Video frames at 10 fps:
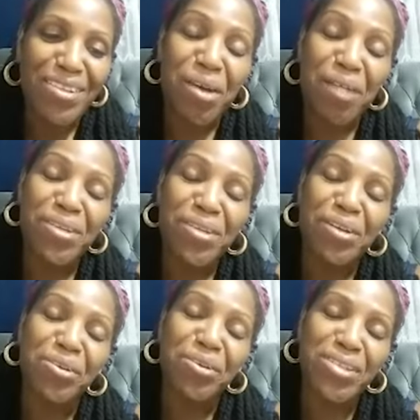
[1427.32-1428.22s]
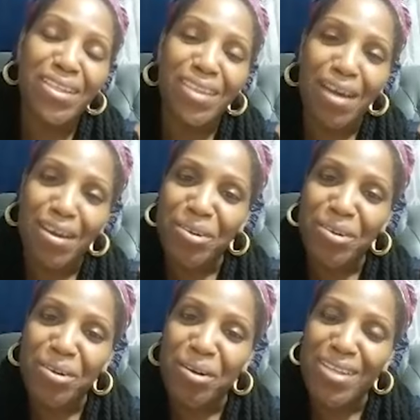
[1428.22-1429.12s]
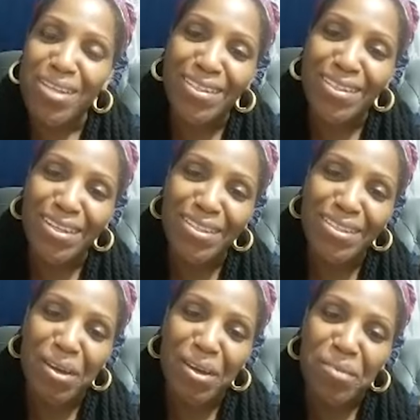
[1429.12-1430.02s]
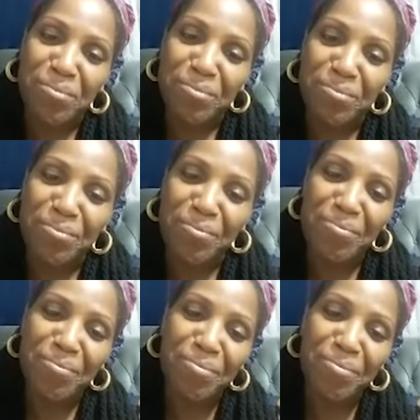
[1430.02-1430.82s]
And do you have any closing thoughts or calls to action at this time?